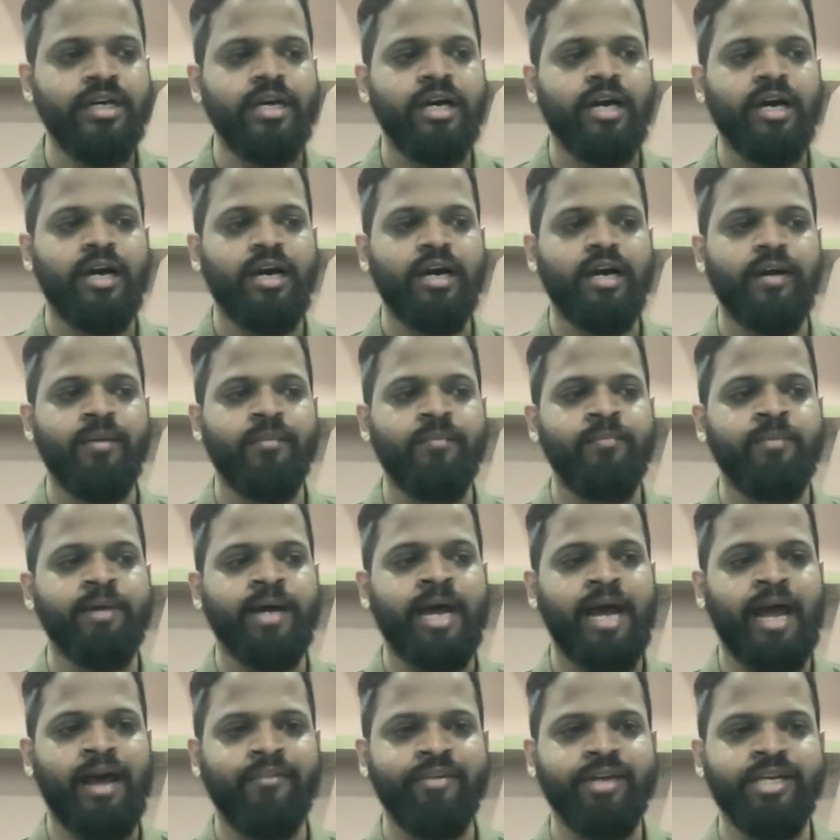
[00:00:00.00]

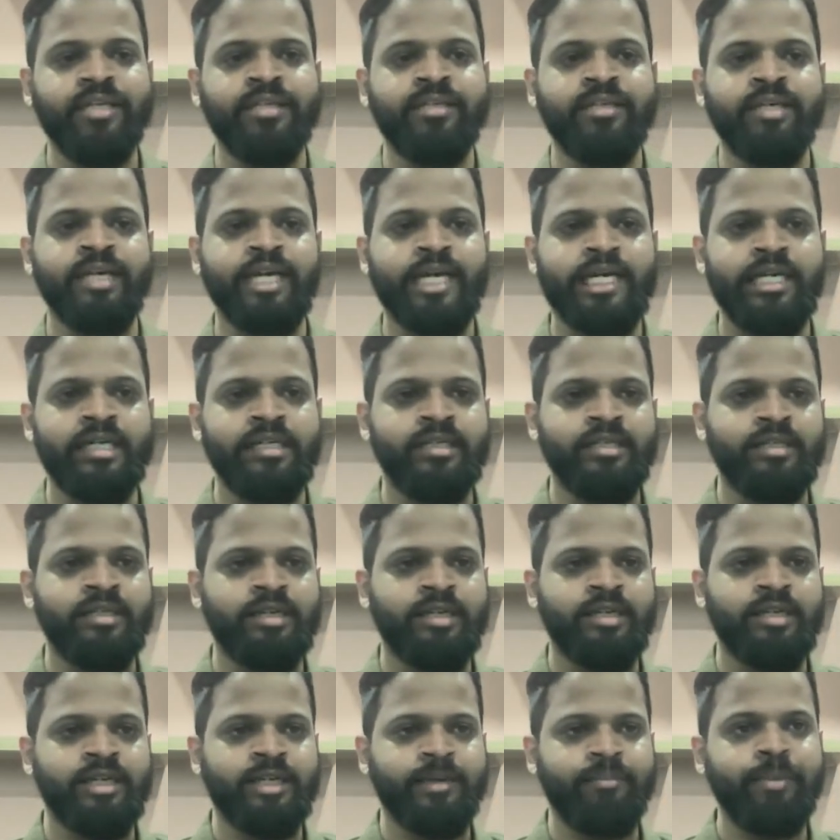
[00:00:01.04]
having
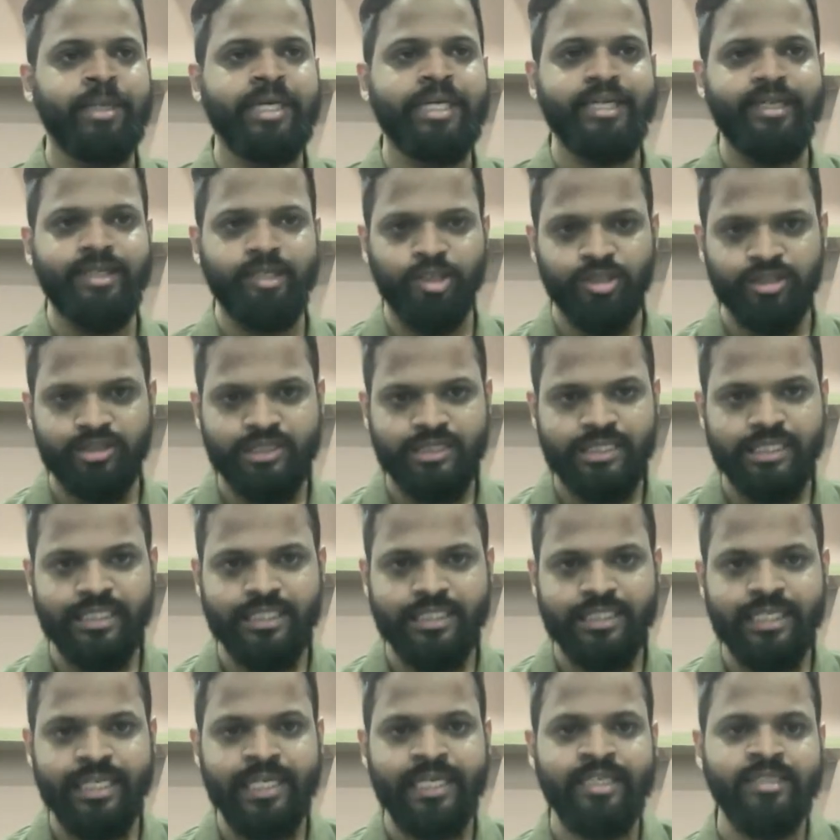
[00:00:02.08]
repeating your
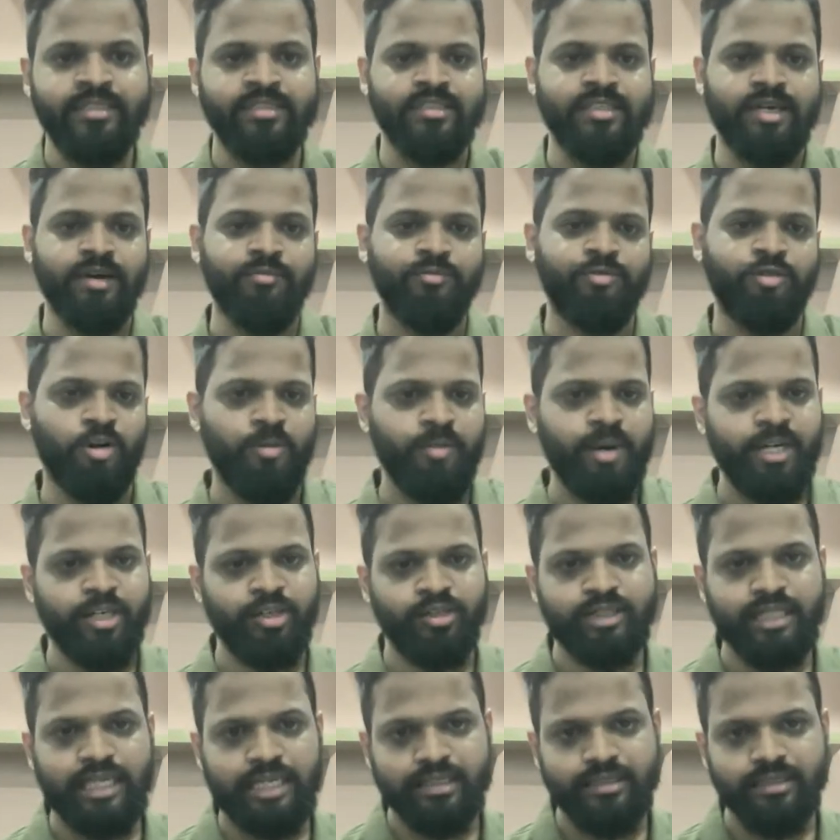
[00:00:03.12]
CTA in some format
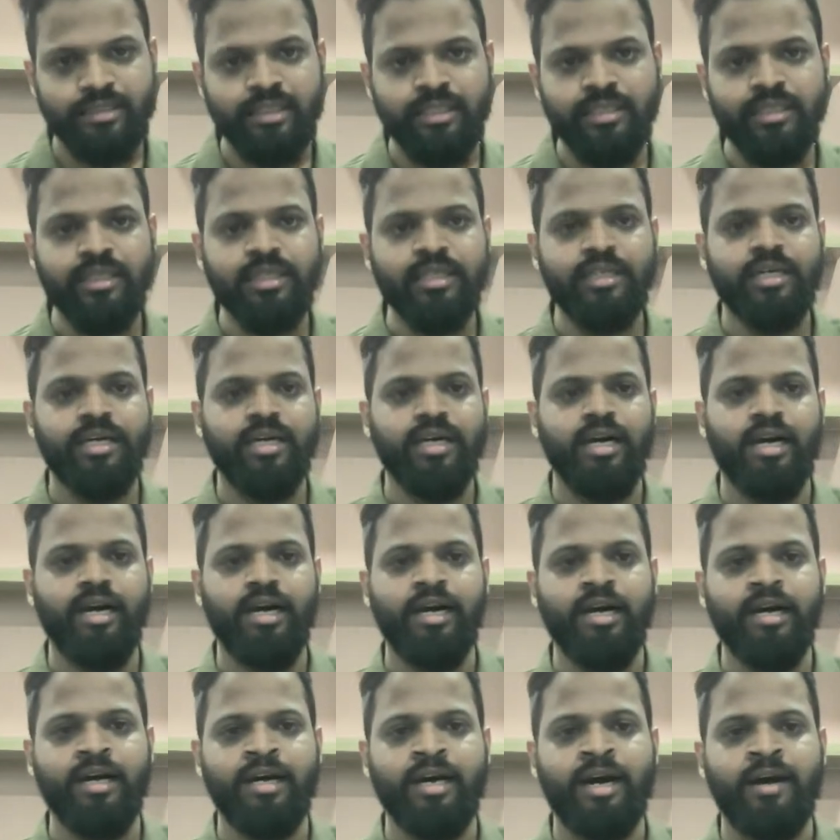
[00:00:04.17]
or the other
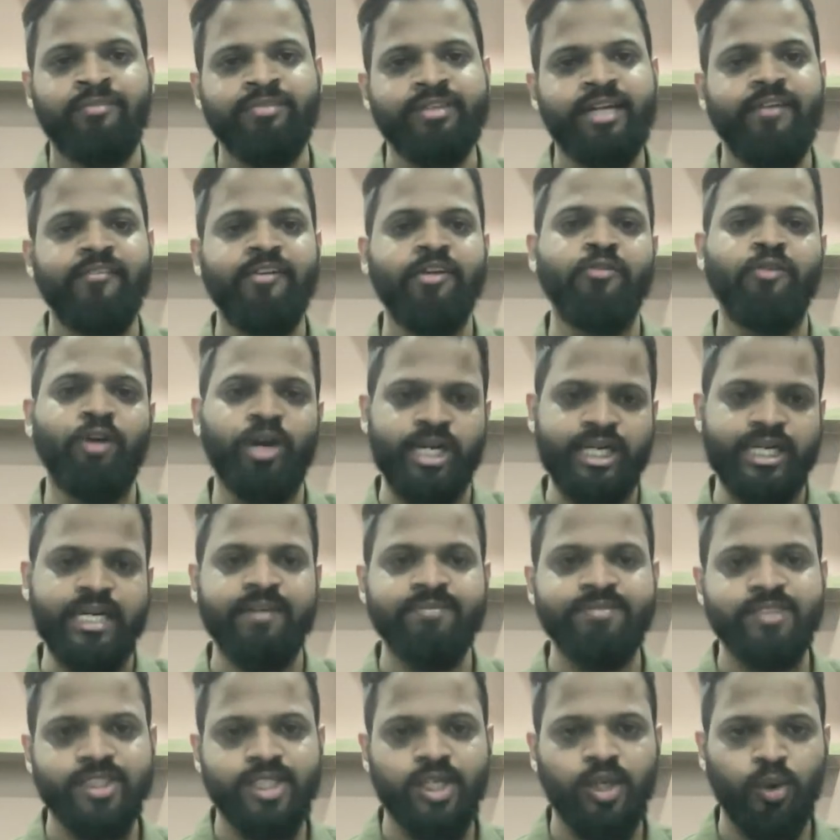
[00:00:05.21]
after every
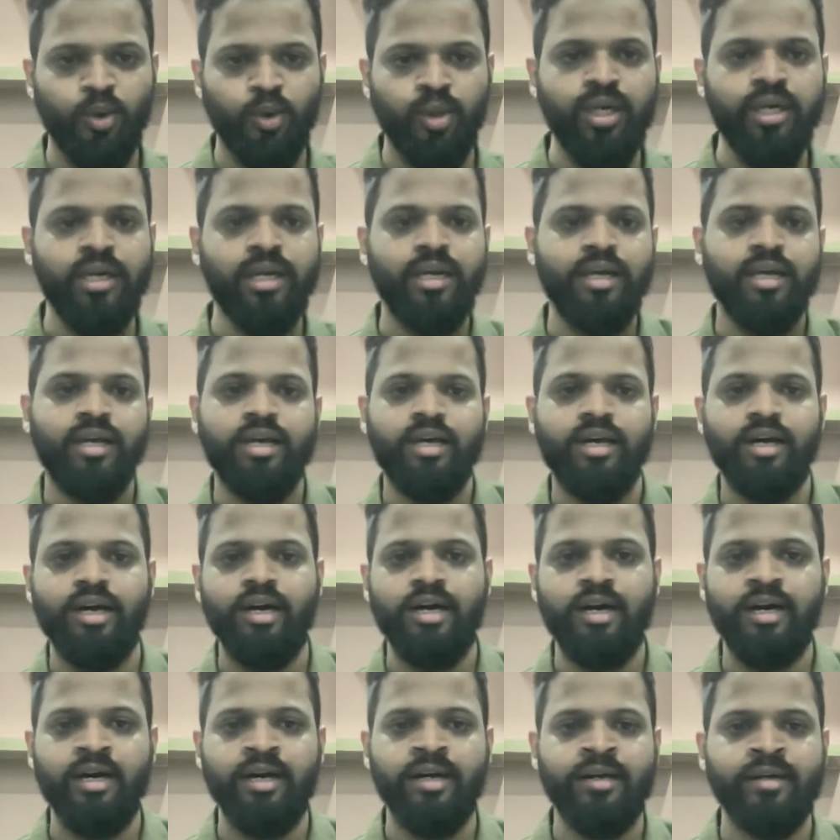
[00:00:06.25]
1.5 scroll
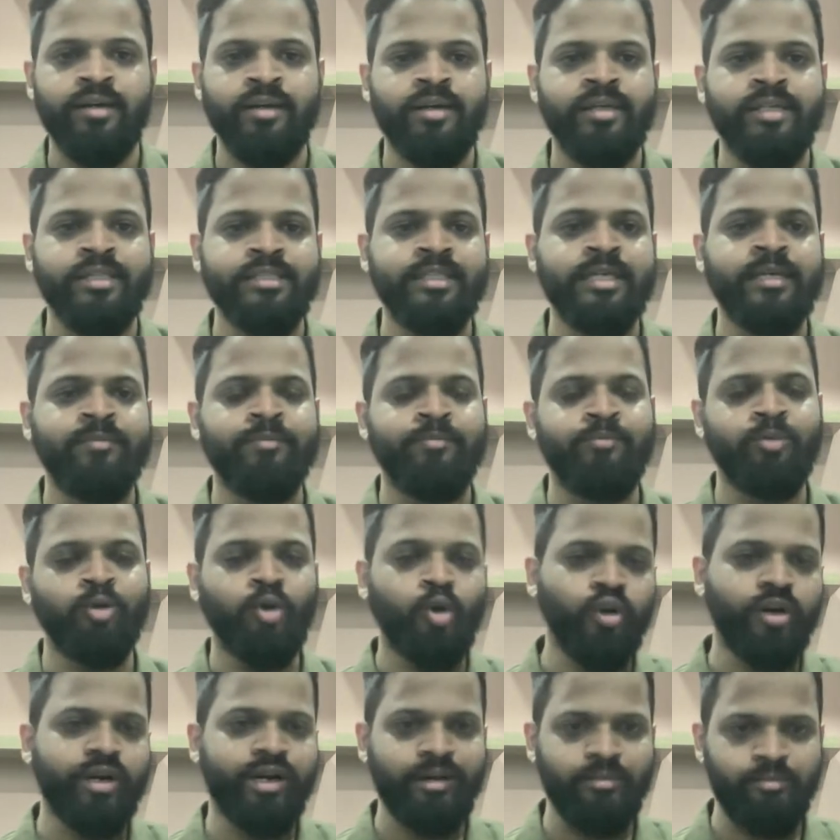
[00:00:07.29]
is a
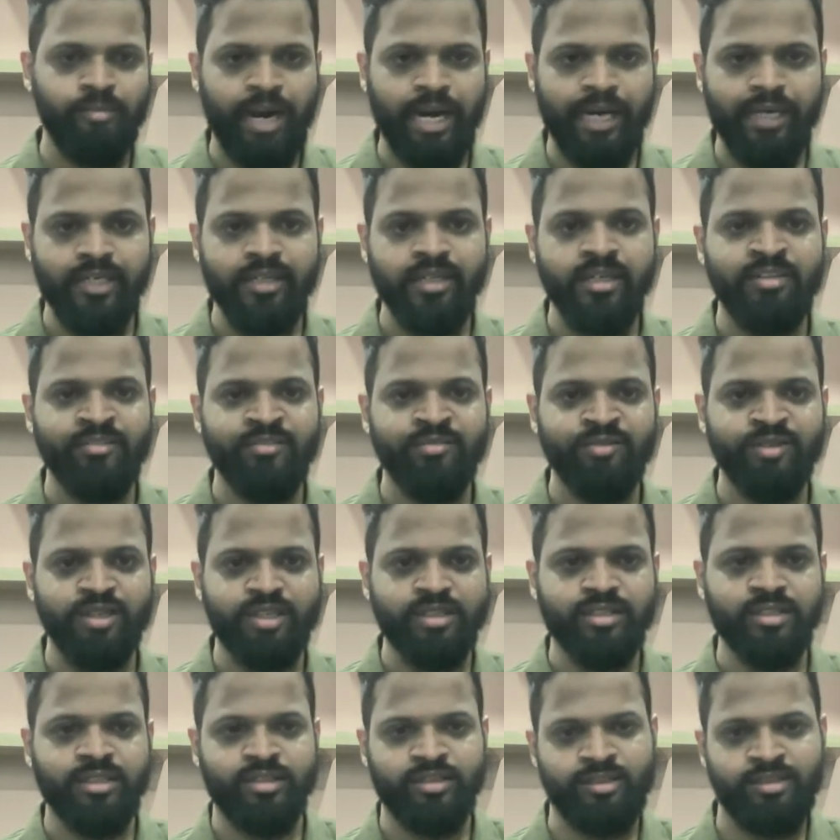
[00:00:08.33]
good reminder for
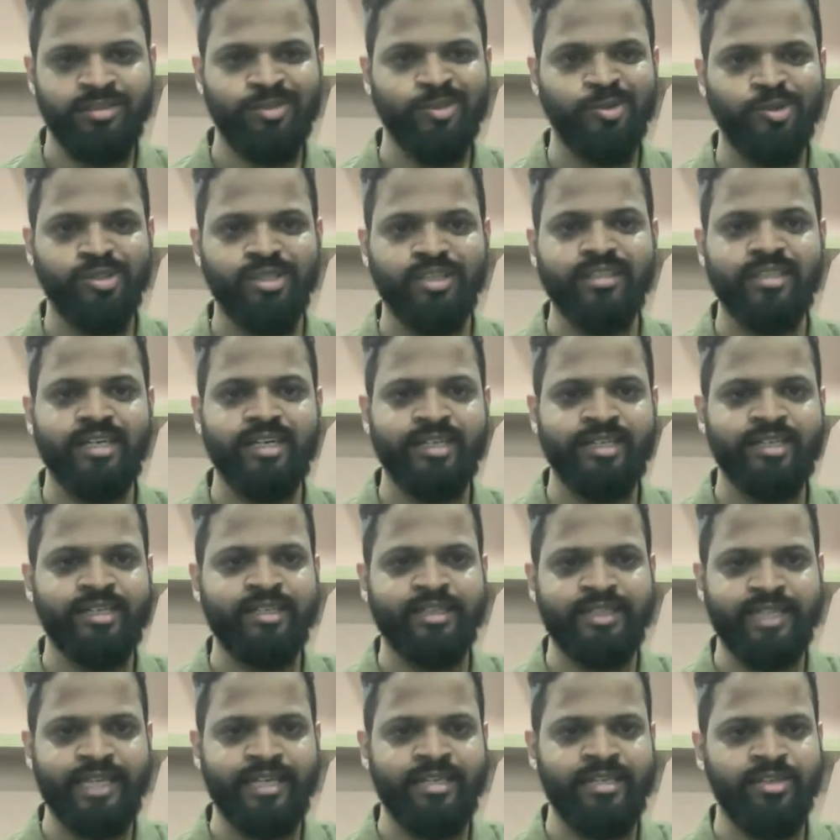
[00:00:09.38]
the user
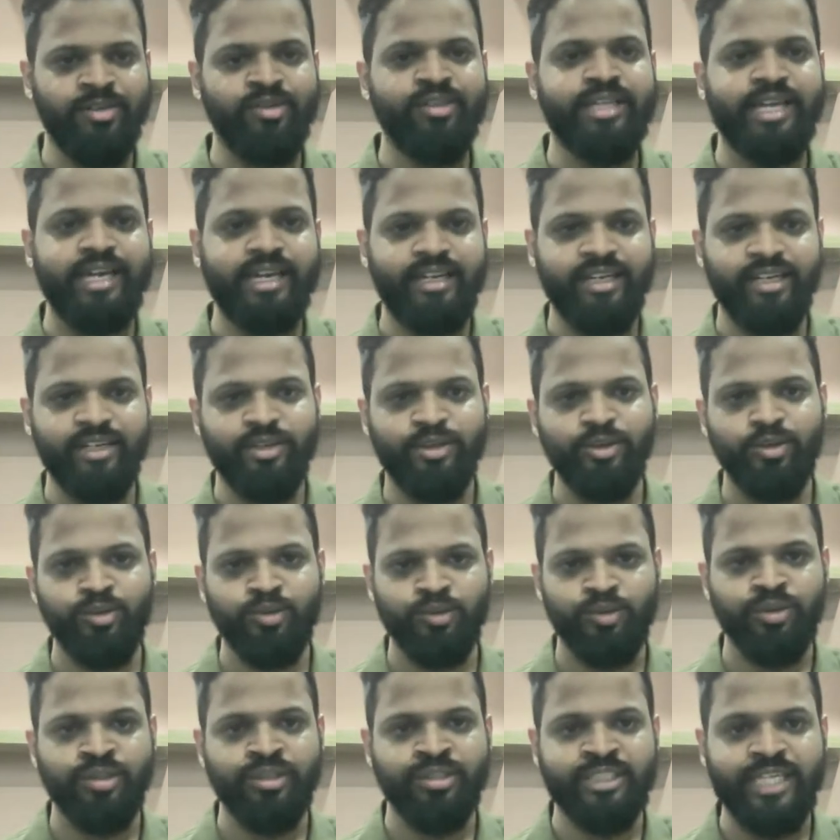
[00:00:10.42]
that they need
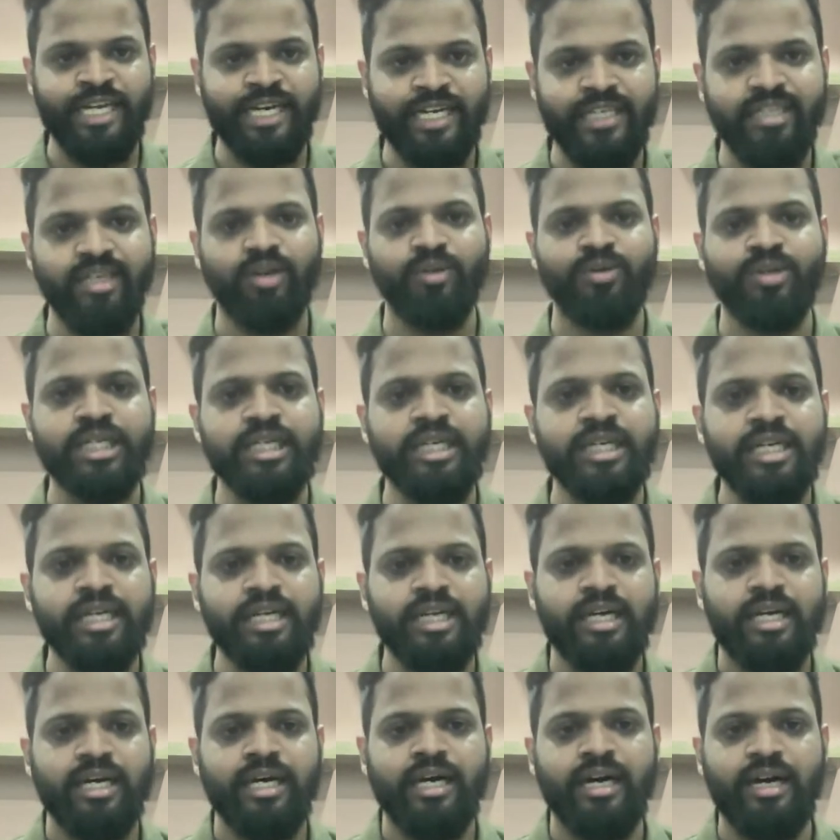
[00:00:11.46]
to check it out.
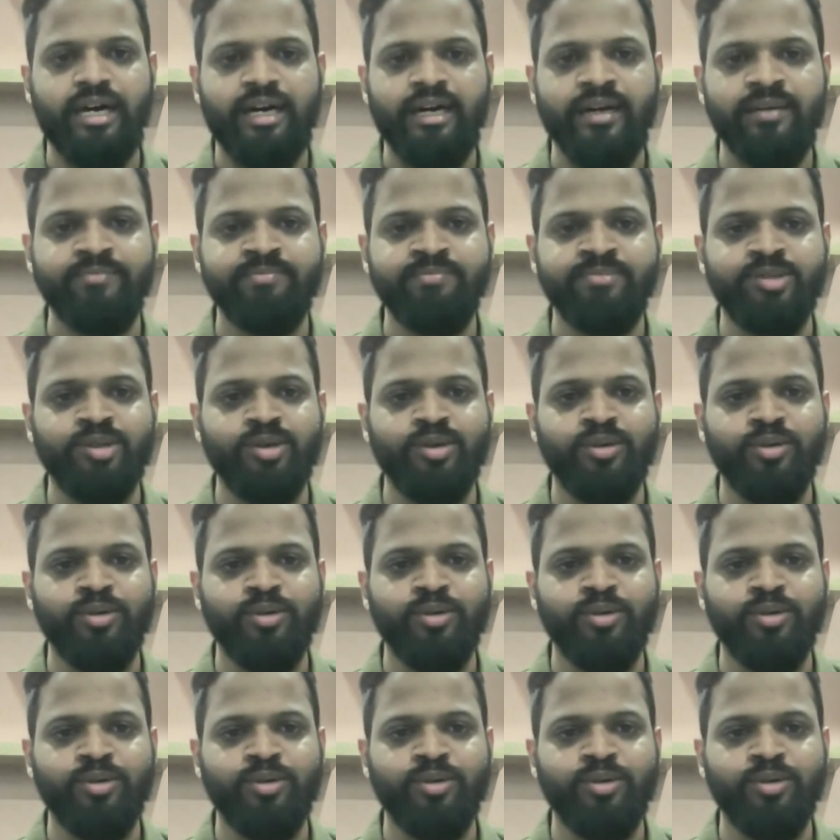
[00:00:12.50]
At